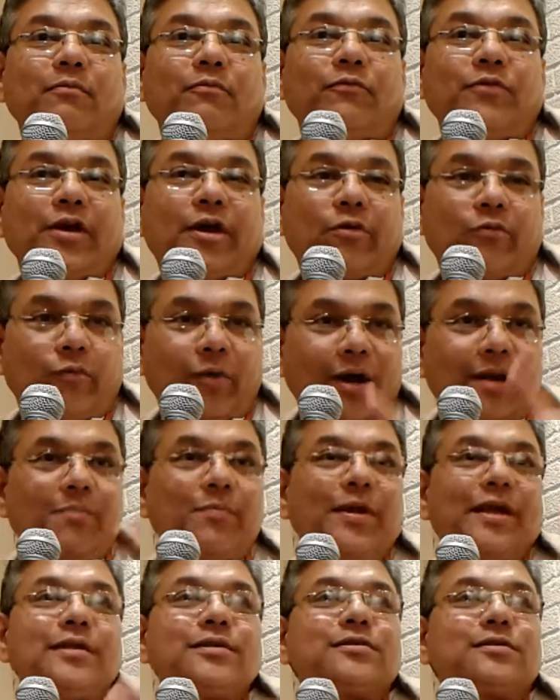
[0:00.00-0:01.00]
We are one
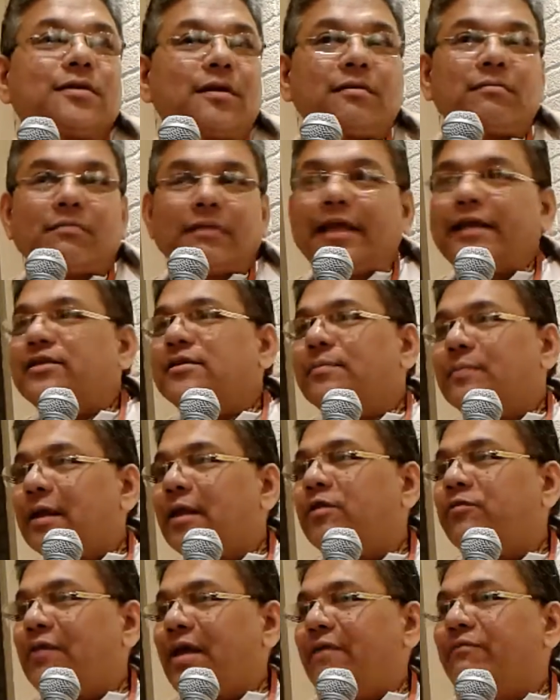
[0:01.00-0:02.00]
means, like
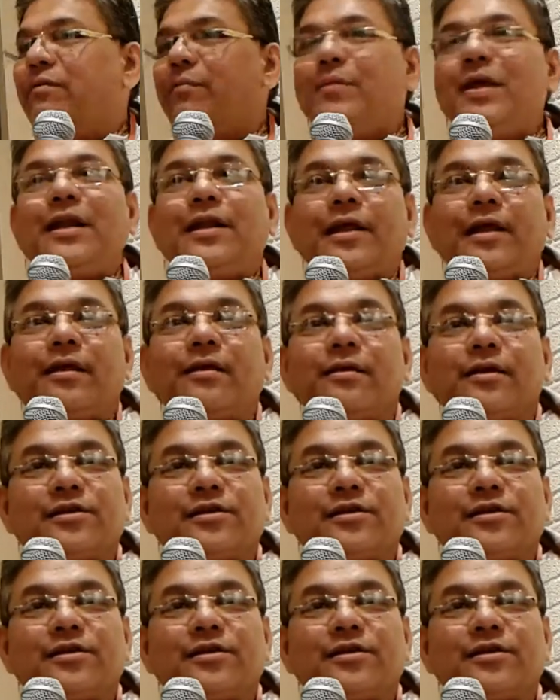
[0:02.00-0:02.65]
sometimes we have a meeting.